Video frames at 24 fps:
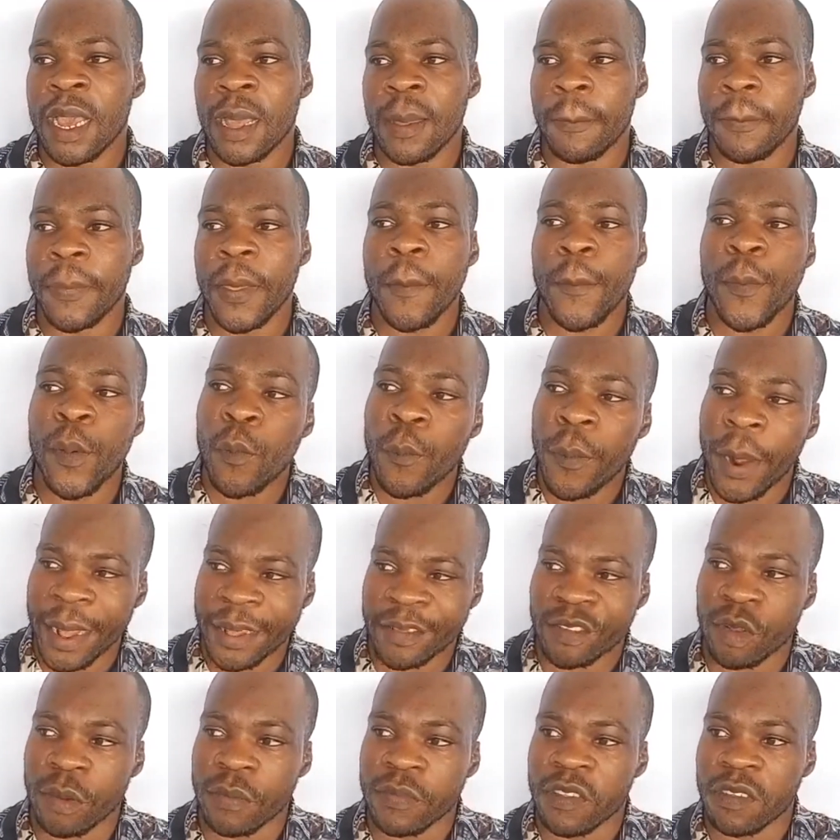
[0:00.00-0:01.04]
people buy
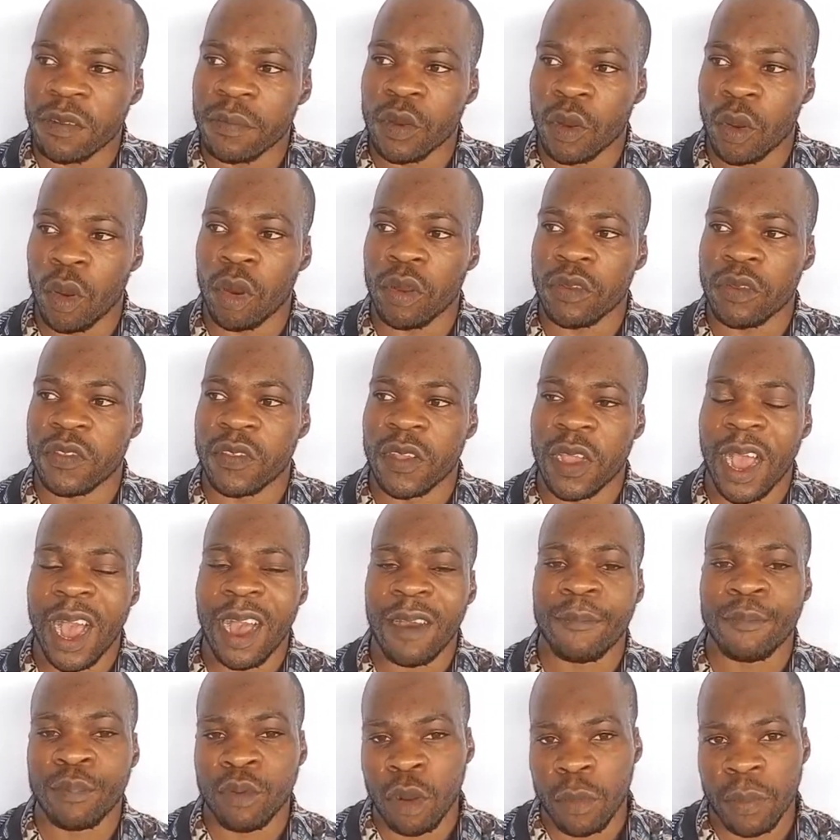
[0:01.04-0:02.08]
something because they
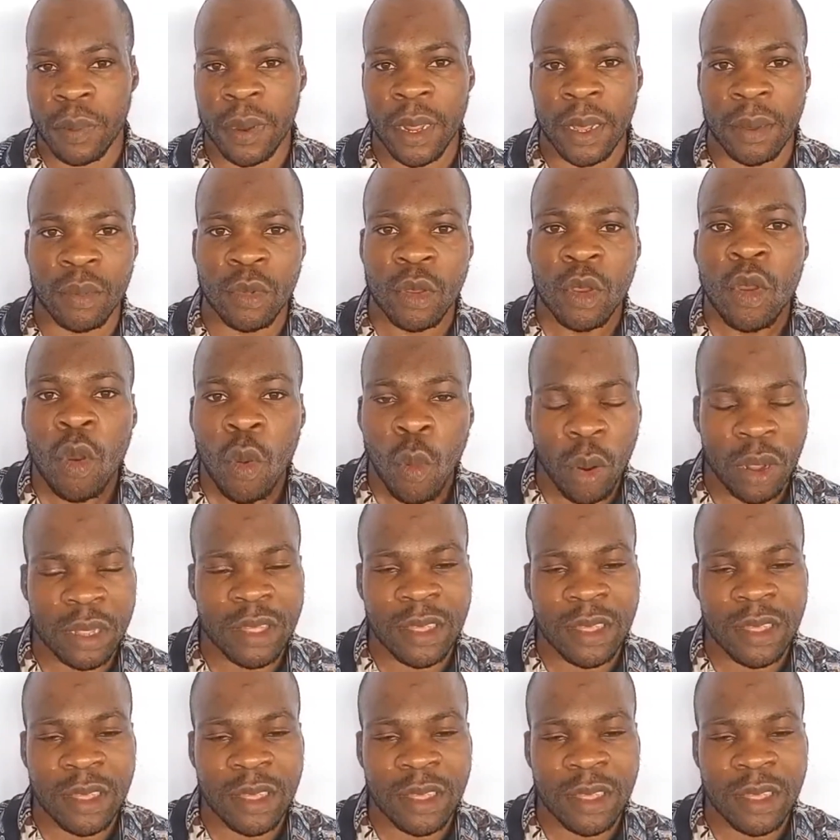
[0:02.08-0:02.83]
have problem, what